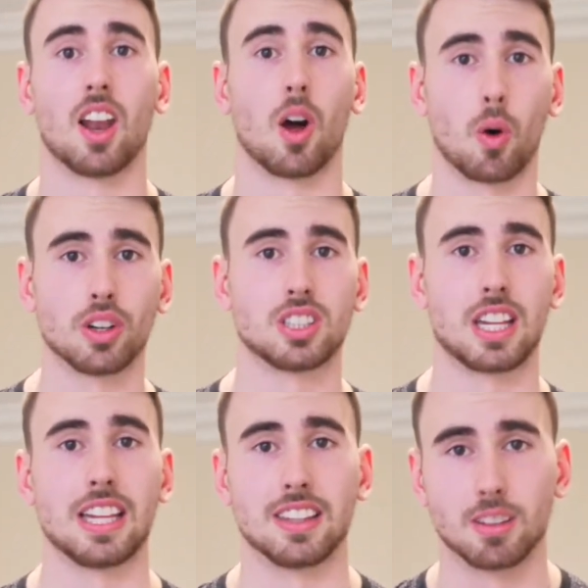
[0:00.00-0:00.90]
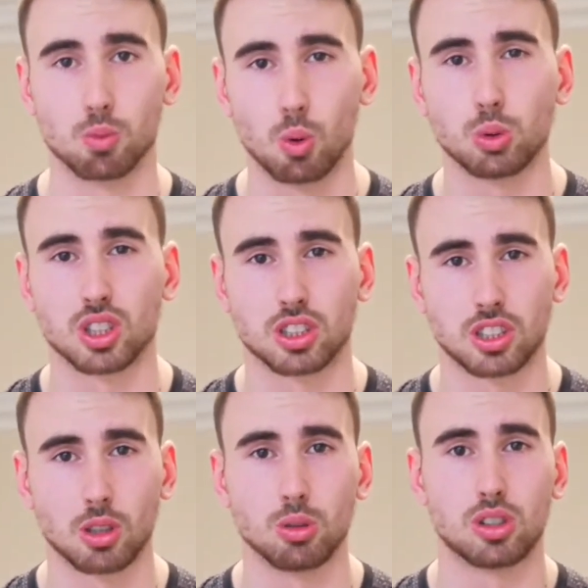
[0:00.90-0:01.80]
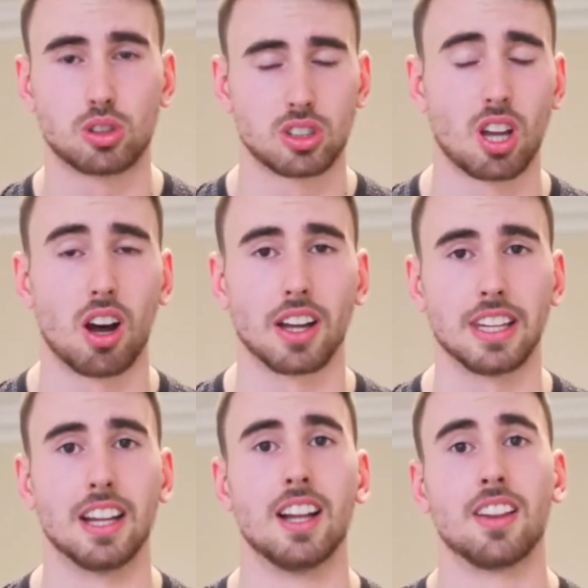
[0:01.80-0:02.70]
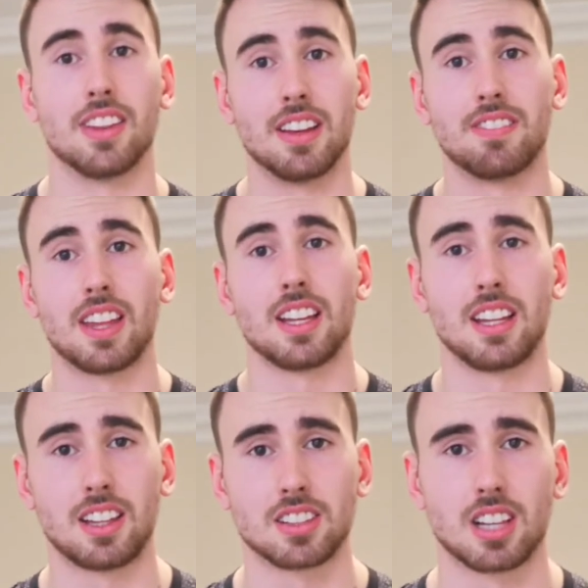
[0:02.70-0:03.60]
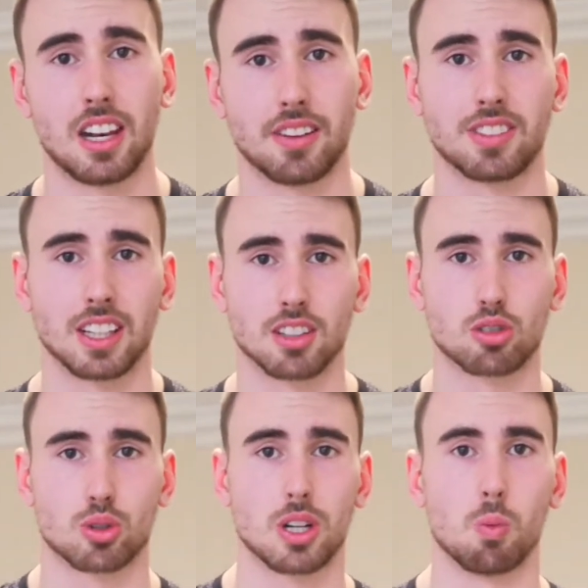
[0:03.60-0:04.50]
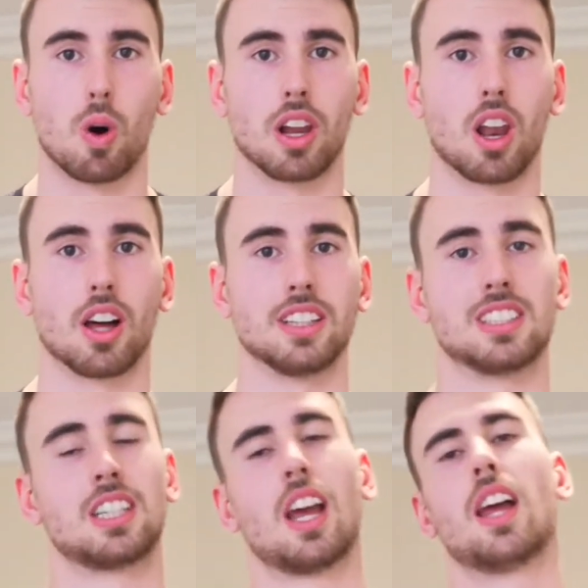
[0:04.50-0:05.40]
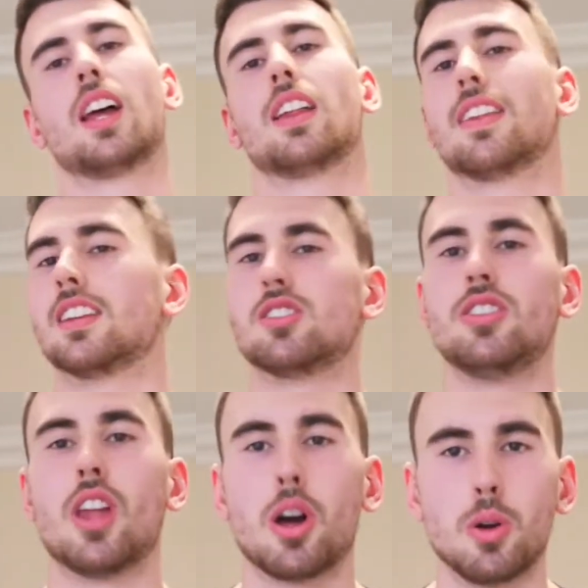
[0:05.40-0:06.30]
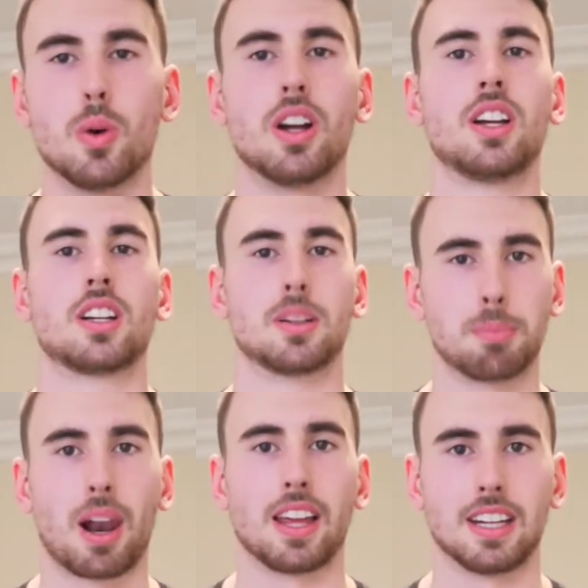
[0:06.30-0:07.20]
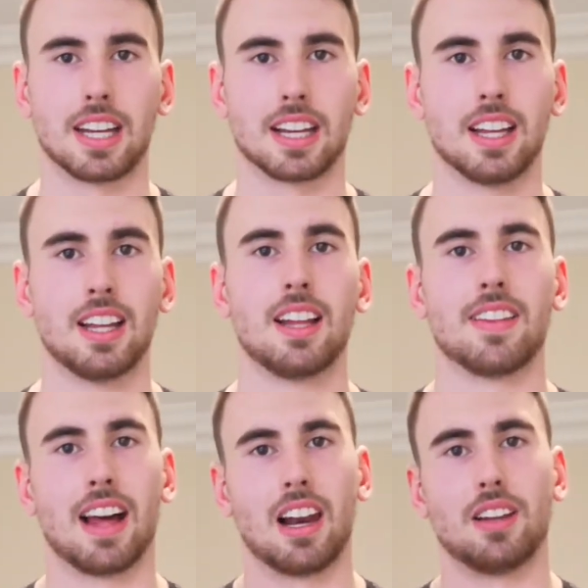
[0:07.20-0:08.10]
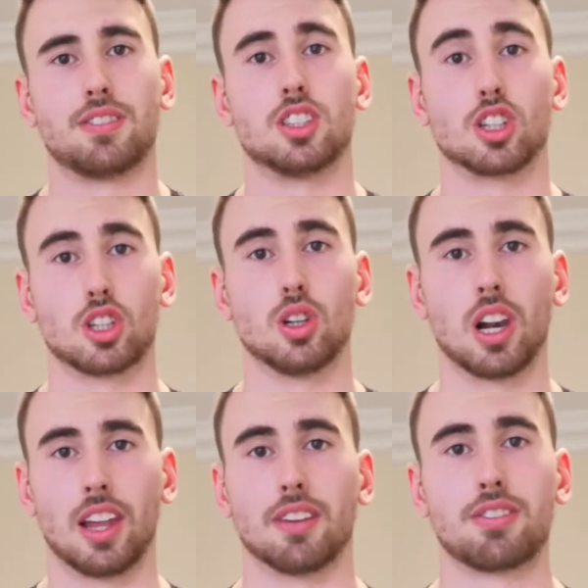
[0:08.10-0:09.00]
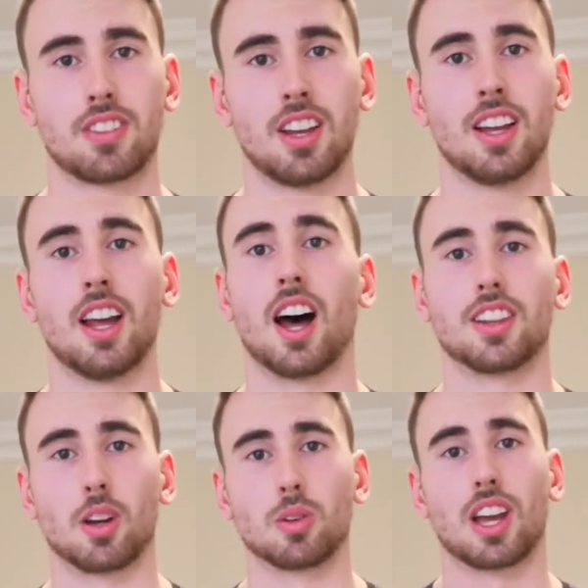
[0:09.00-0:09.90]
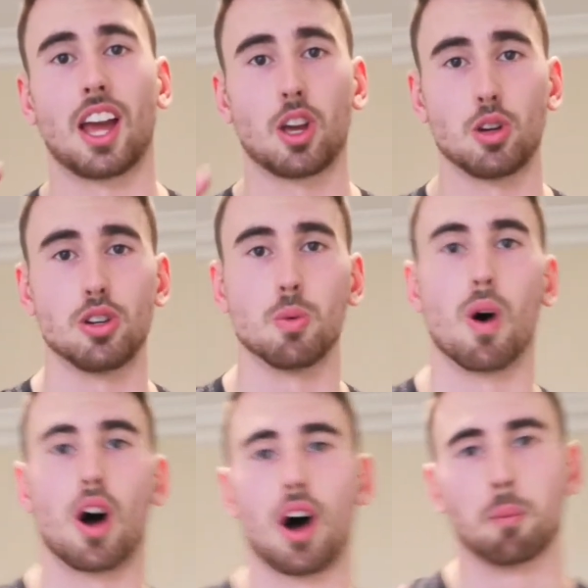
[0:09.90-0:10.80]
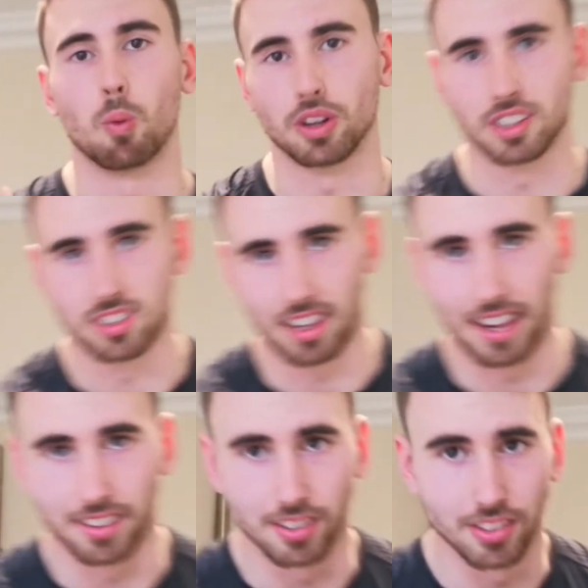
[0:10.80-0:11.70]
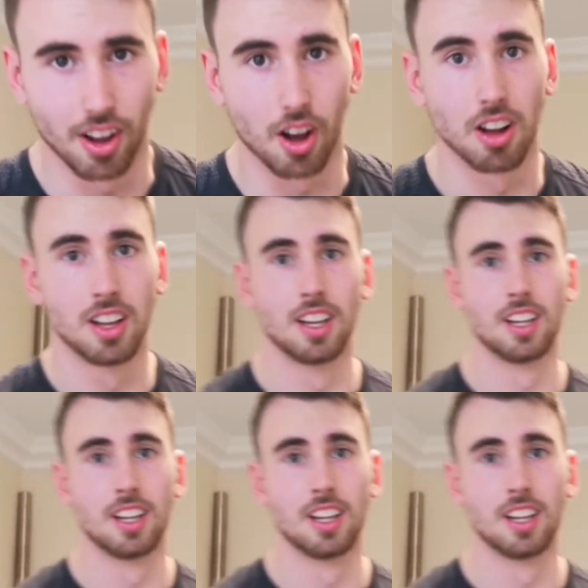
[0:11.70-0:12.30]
Like, honestly, the rules are so tight that if they, he does a lift and gets three white lights, there's no complaining. That lift is a good lift. I don't care who you are and what your standards are.